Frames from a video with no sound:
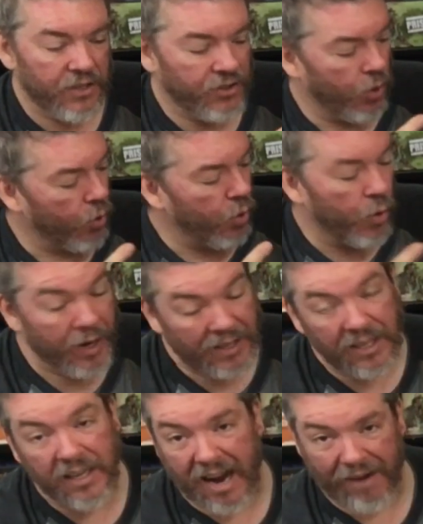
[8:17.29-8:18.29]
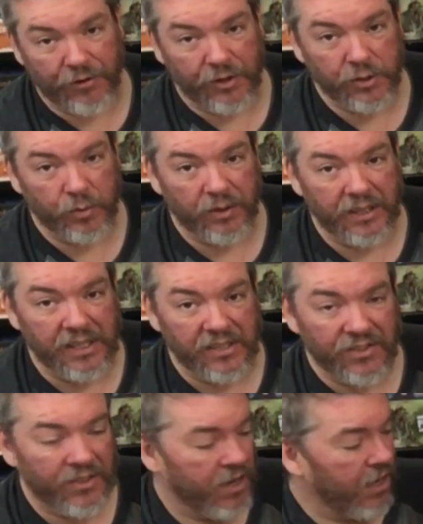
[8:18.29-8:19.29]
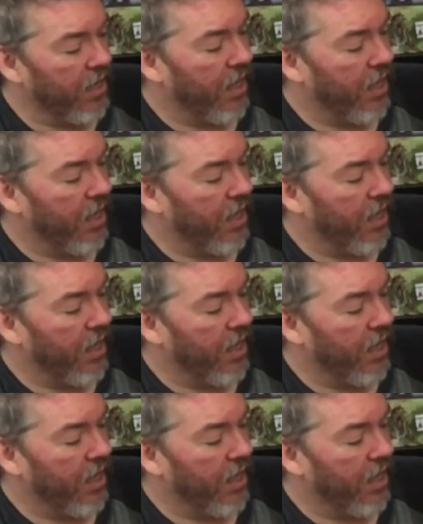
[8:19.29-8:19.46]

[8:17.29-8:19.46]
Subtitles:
so quickly after its release.